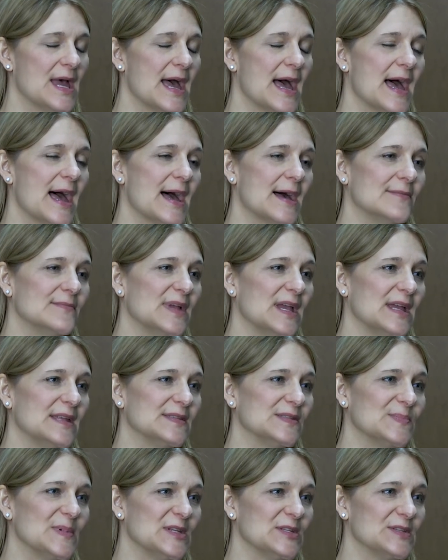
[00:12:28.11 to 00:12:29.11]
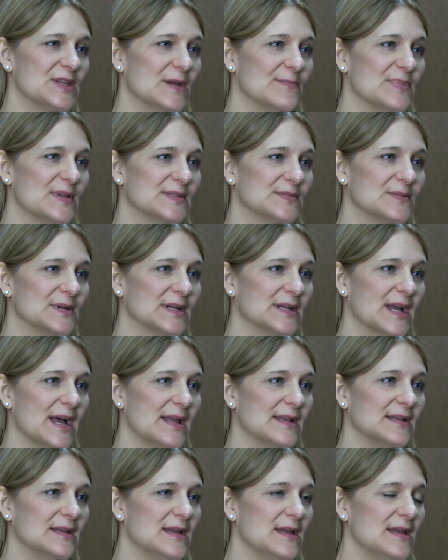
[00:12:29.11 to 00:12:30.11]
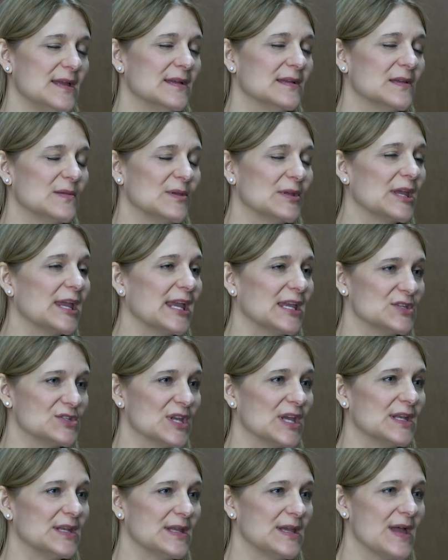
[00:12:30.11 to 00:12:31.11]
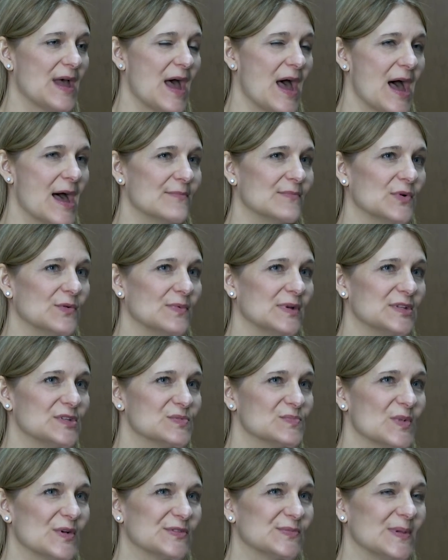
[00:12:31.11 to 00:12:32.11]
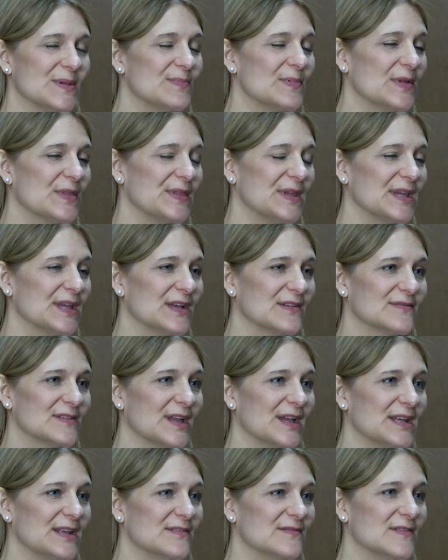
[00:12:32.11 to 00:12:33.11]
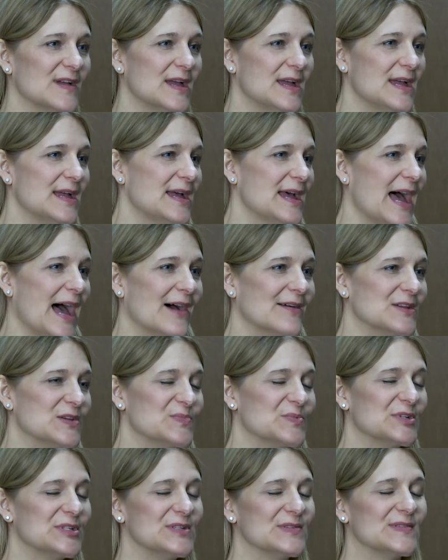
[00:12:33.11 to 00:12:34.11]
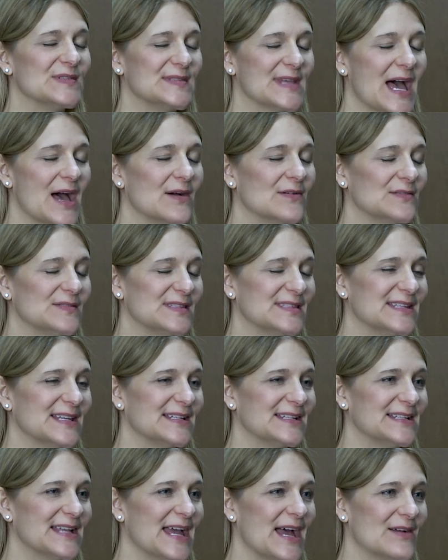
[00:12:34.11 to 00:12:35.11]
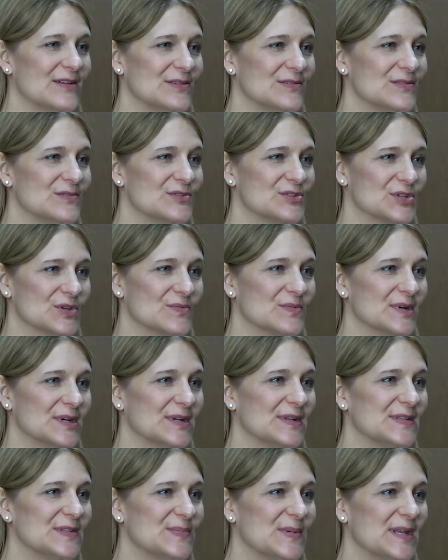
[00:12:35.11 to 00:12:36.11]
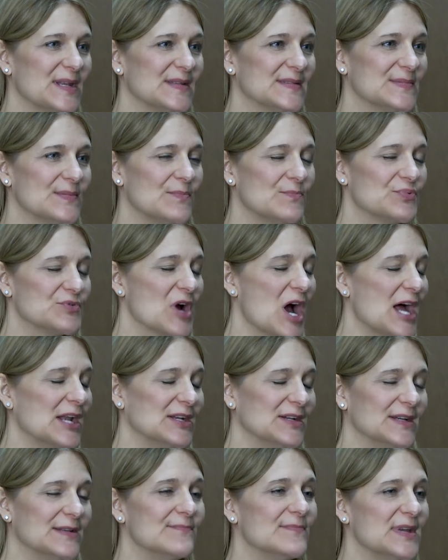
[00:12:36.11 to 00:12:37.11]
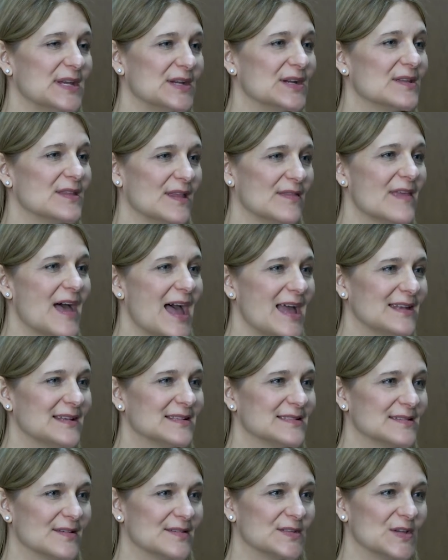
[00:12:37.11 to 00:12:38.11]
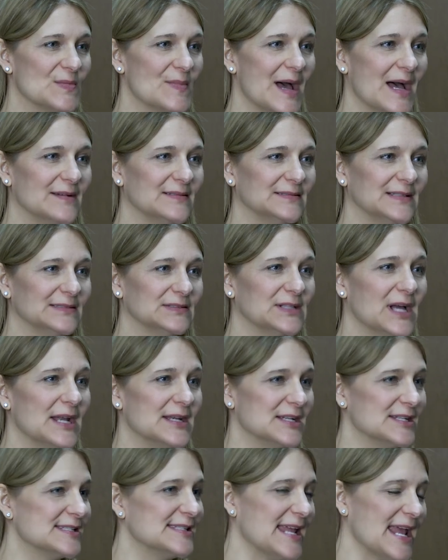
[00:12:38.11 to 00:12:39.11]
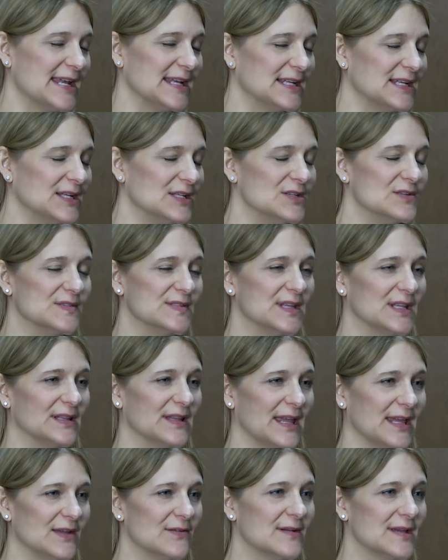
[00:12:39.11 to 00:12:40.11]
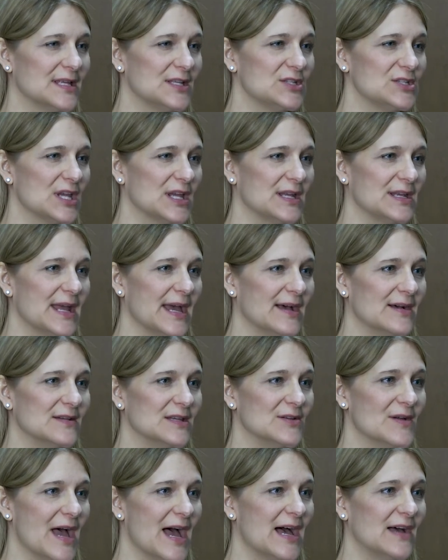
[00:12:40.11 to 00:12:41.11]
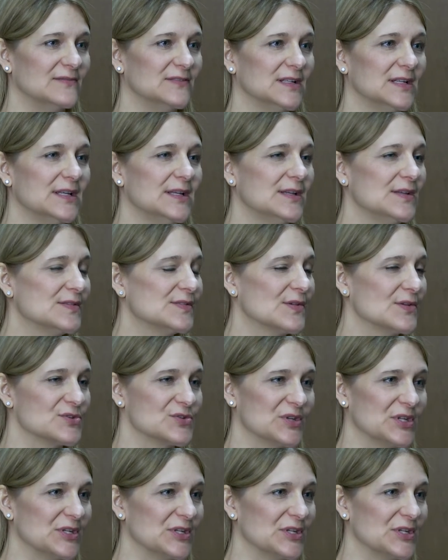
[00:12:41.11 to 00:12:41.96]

Um, and speech therapists work on communication, um, which most people think of kind of how you produce sounds and how you use your words, but it's broader and bigger than that. It's also about understanding and using language and how you have social